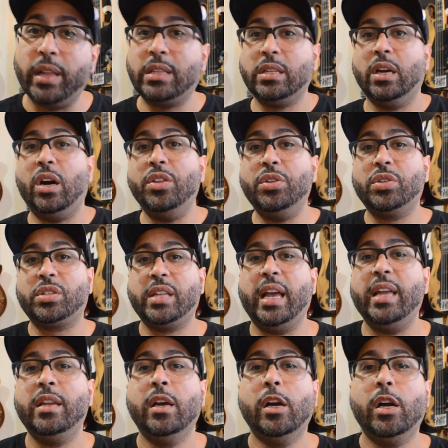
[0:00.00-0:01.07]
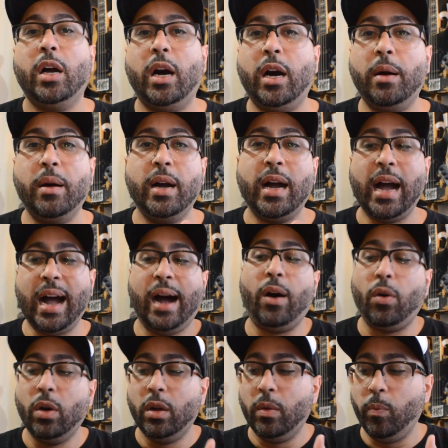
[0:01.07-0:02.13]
to understand how